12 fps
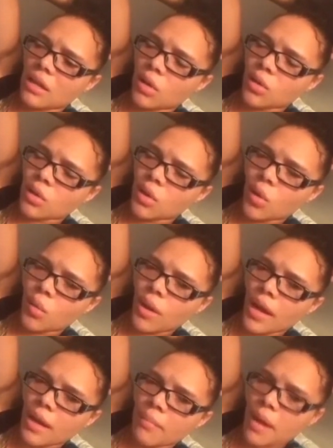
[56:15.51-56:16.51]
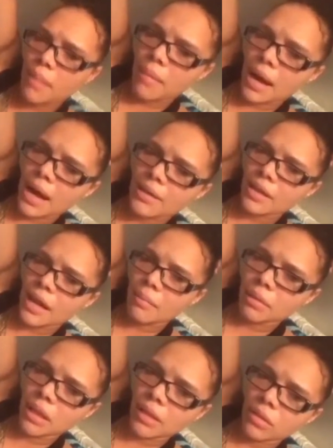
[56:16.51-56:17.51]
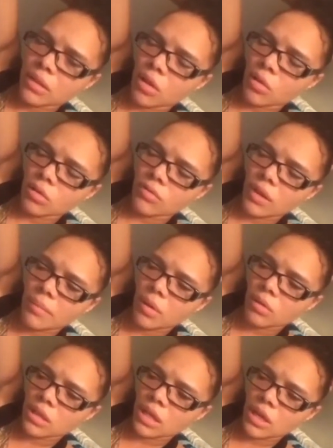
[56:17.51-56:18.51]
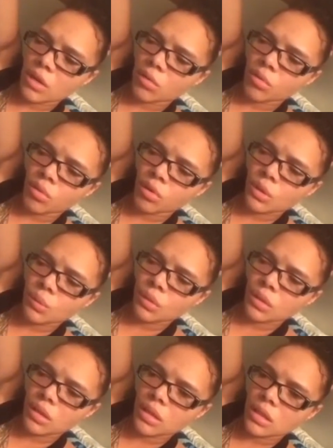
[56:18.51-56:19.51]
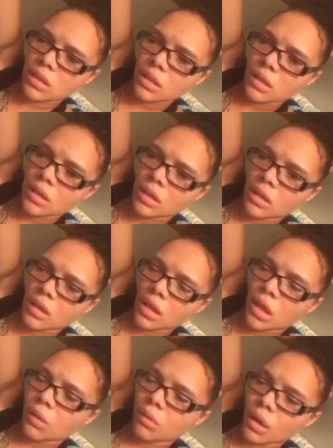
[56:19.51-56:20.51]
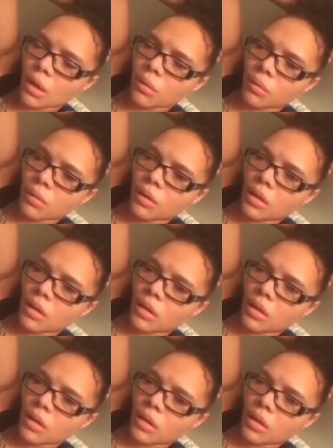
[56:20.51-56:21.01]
there's no way in my mind that I believe that those females didn't know who Chris was. You know.